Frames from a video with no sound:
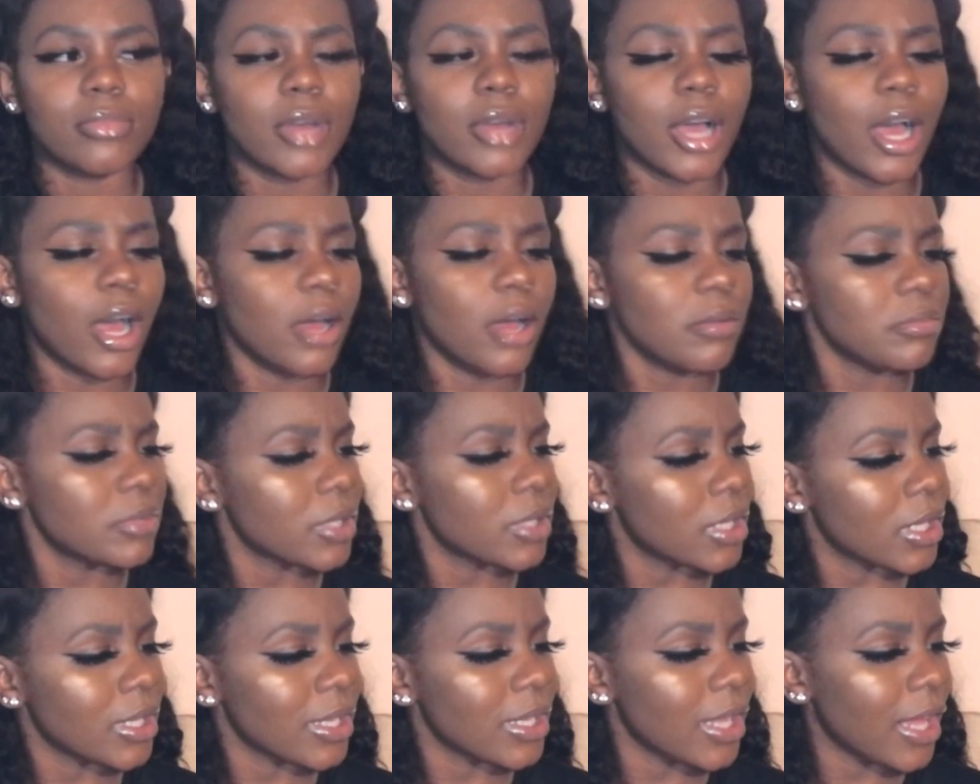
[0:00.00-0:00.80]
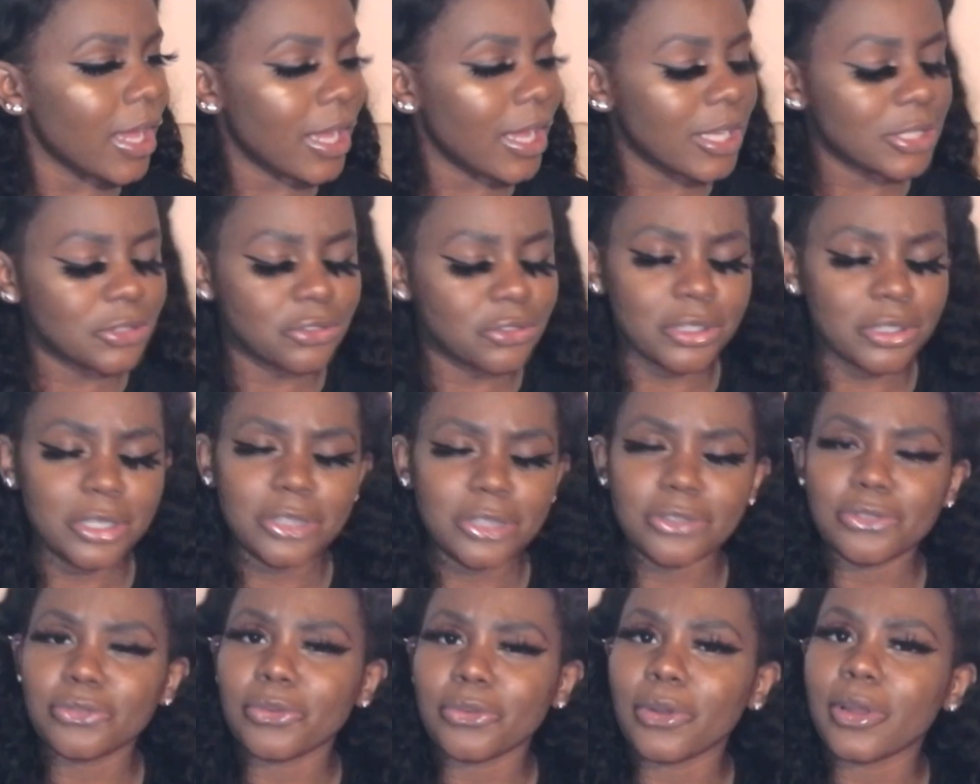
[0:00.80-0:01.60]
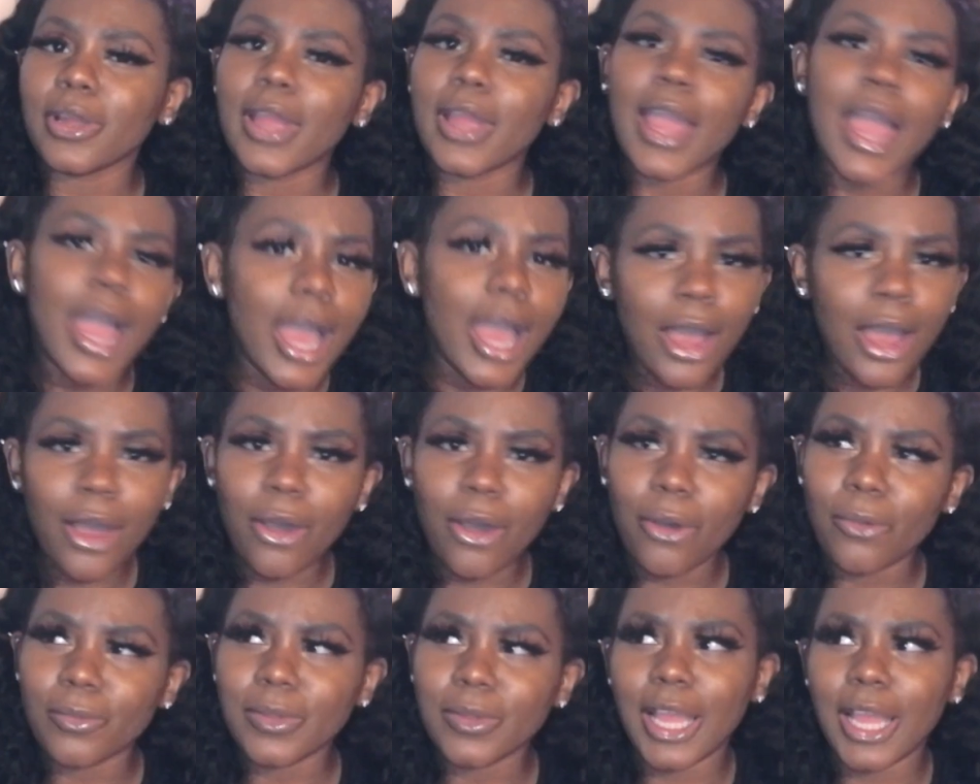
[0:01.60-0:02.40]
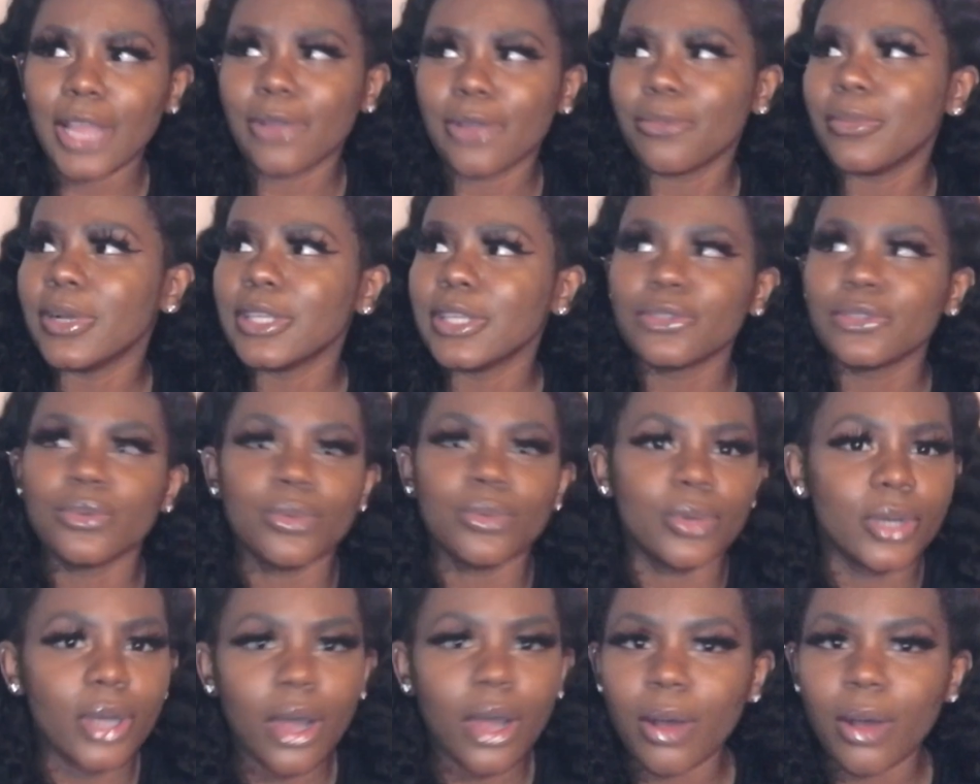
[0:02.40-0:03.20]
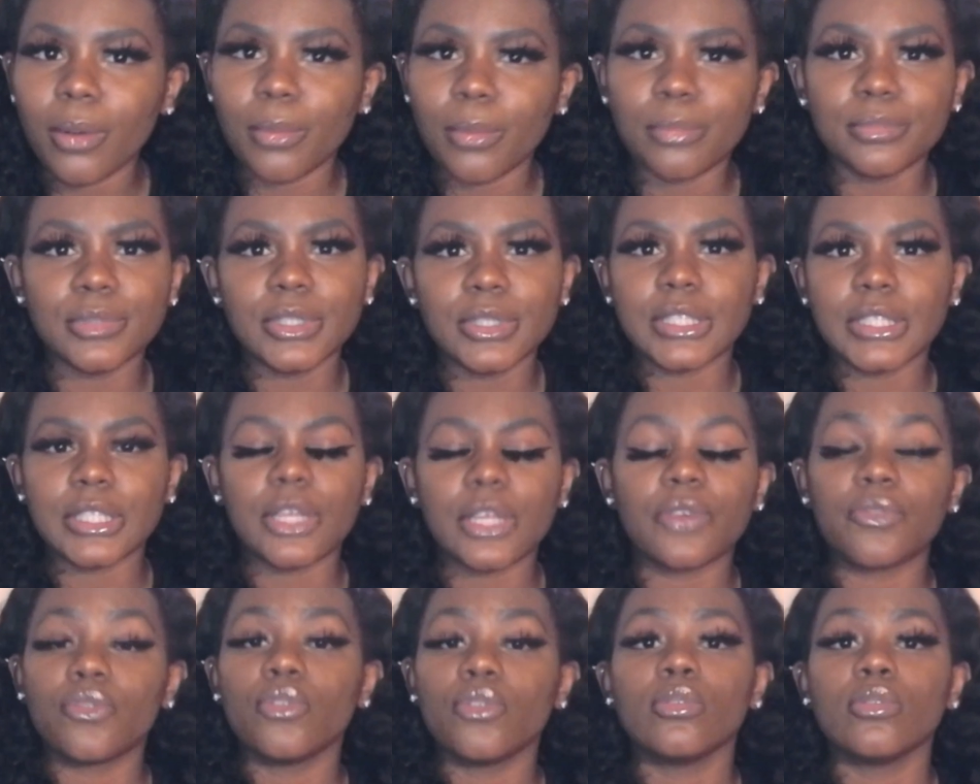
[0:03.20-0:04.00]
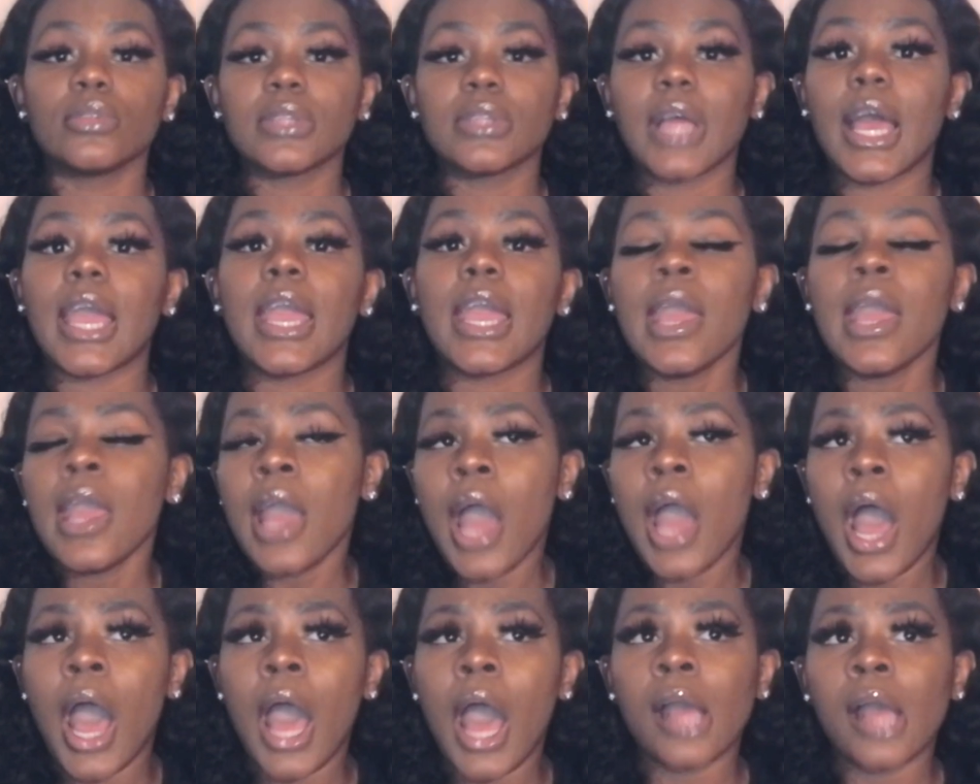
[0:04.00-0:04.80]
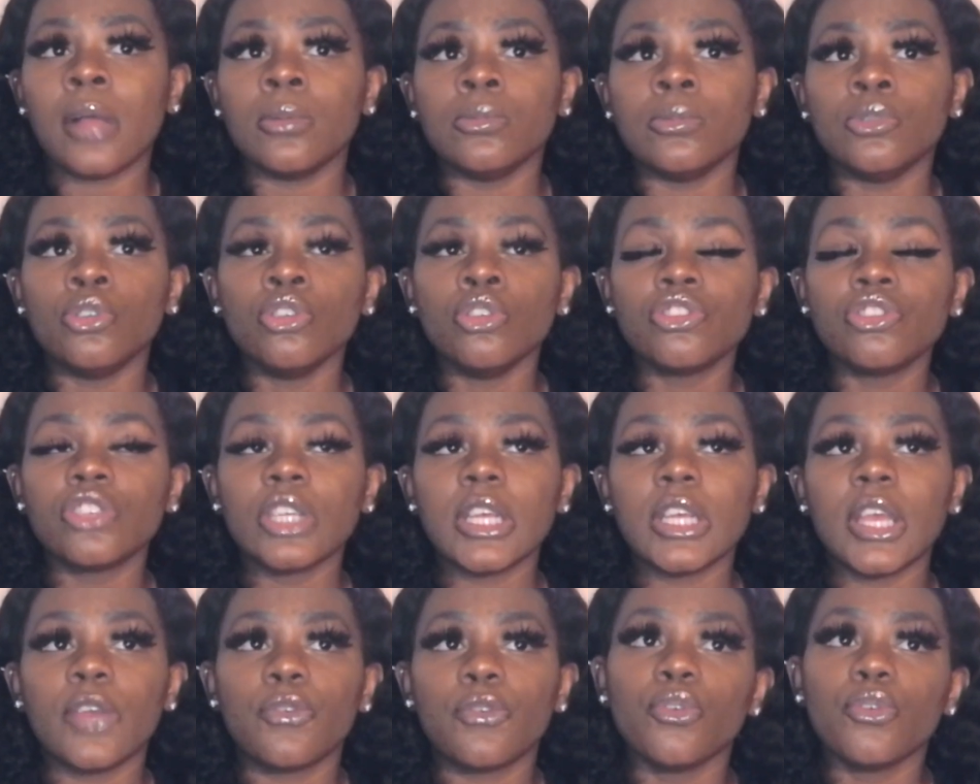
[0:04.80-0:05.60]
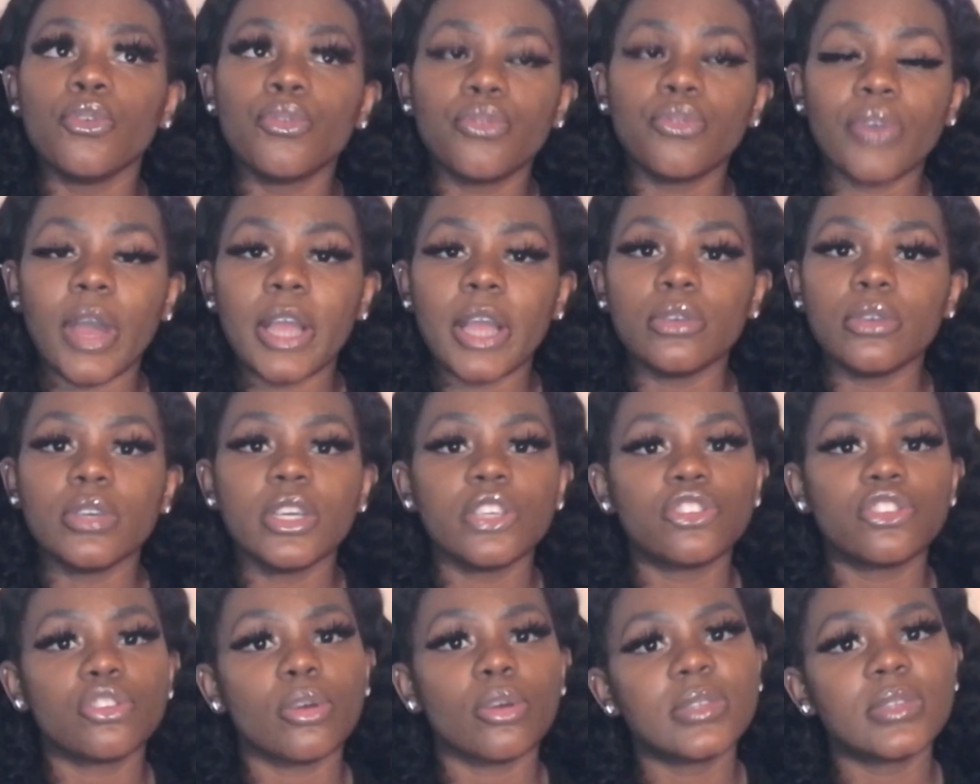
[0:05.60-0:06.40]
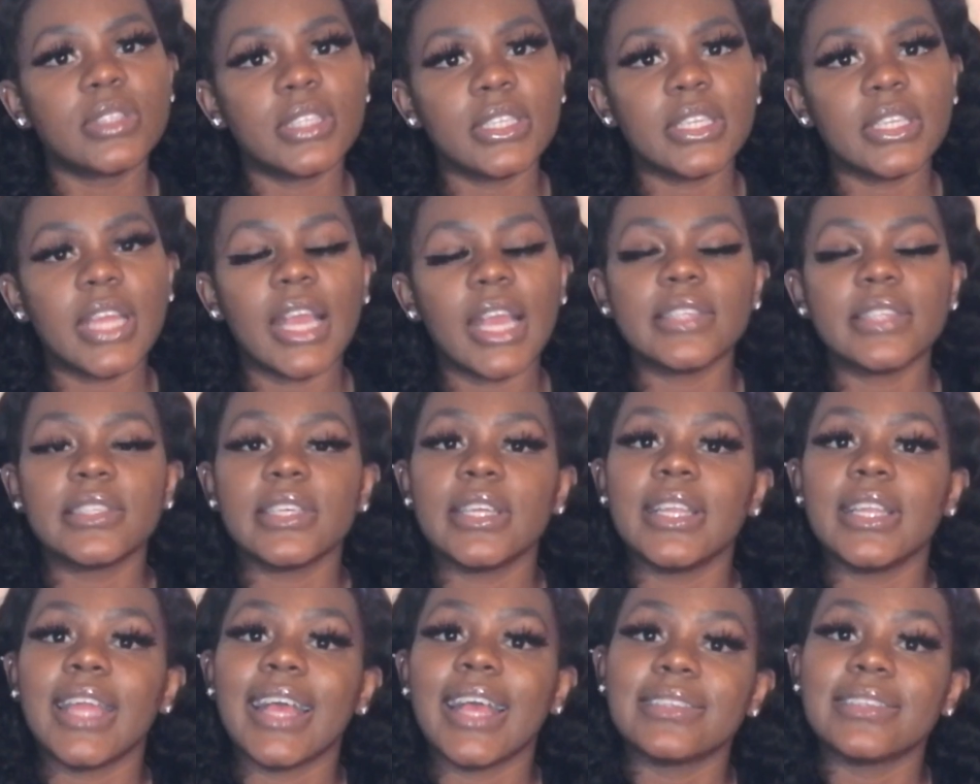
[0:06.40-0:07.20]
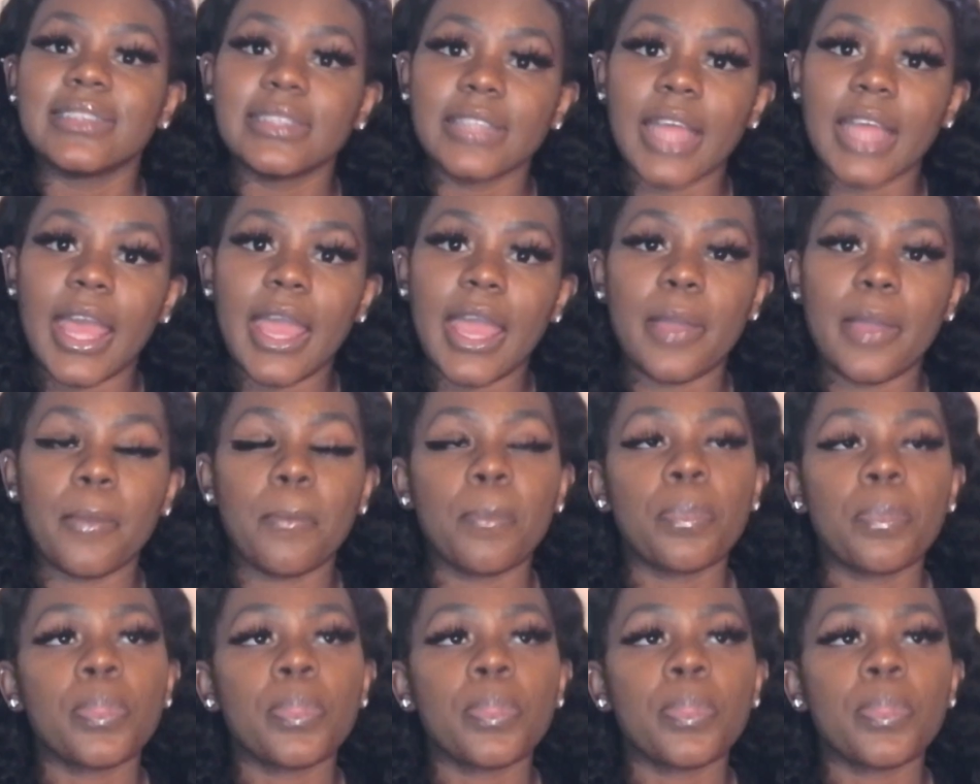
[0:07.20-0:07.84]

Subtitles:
I'm looking like, transferred out, like, what's going on? I'm just confused. Like, usually if you fight, you get your 10 days, and that's that.